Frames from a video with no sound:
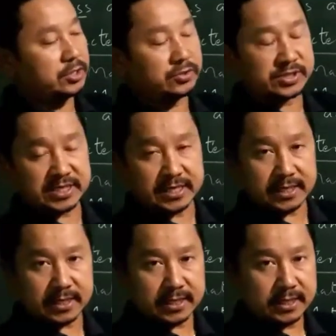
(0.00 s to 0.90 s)
you
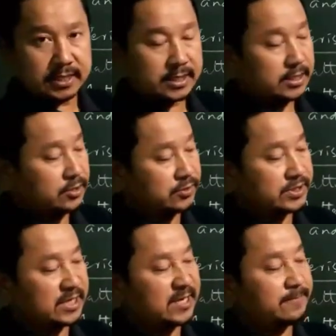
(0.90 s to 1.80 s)
see you
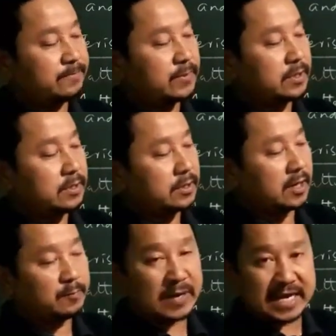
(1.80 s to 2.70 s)
see
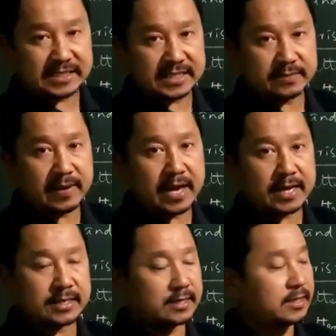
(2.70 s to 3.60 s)
a plastic
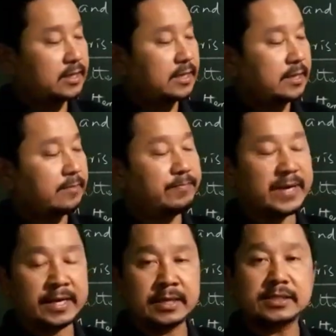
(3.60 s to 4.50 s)
bag
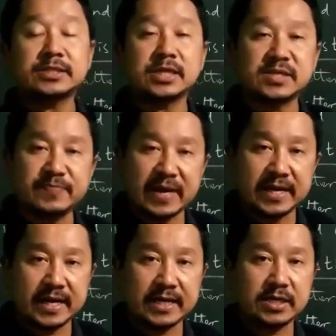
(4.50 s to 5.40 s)
being
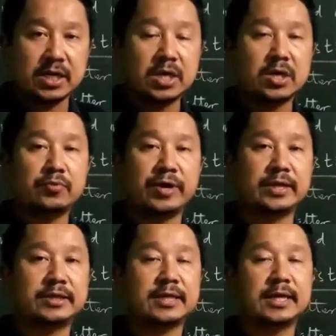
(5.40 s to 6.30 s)
suspended
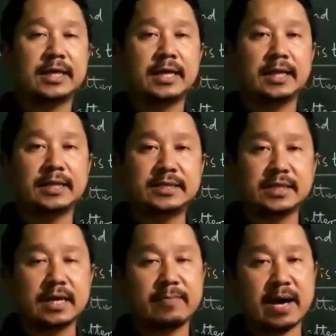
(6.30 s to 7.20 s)
with
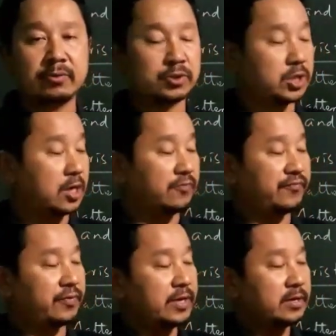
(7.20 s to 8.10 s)
little amount of
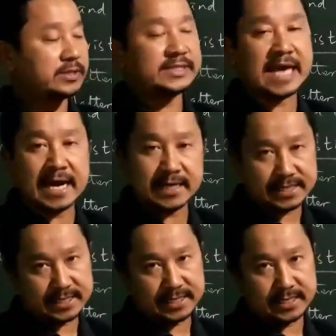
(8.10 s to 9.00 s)
sand
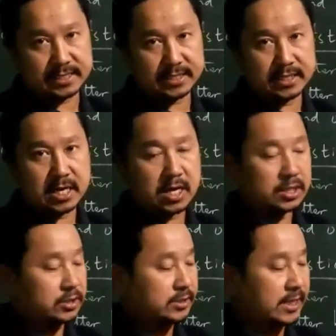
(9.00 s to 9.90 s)
in it.
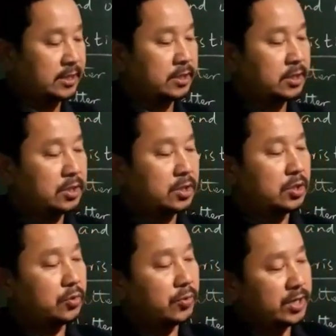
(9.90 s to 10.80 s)
Then
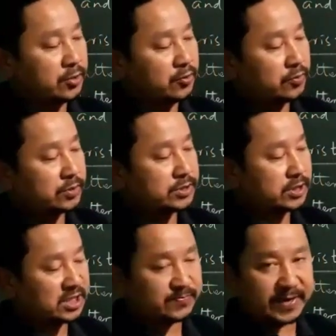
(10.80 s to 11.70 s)
when you
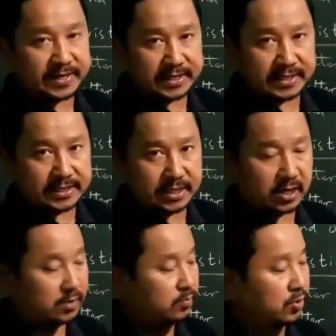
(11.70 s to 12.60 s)
suspend it
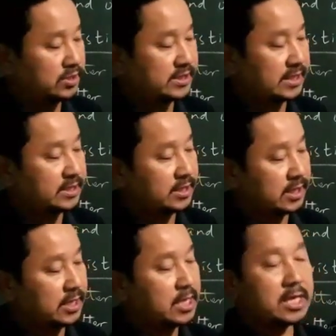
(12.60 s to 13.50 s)
here, both sides
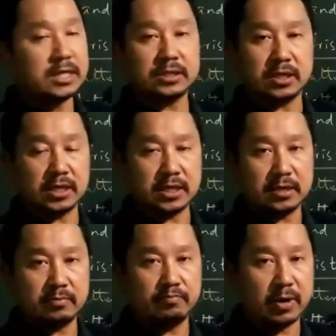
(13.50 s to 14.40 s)
here, the
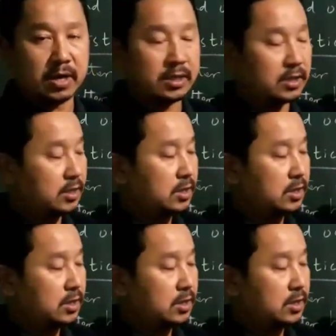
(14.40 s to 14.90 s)
ball,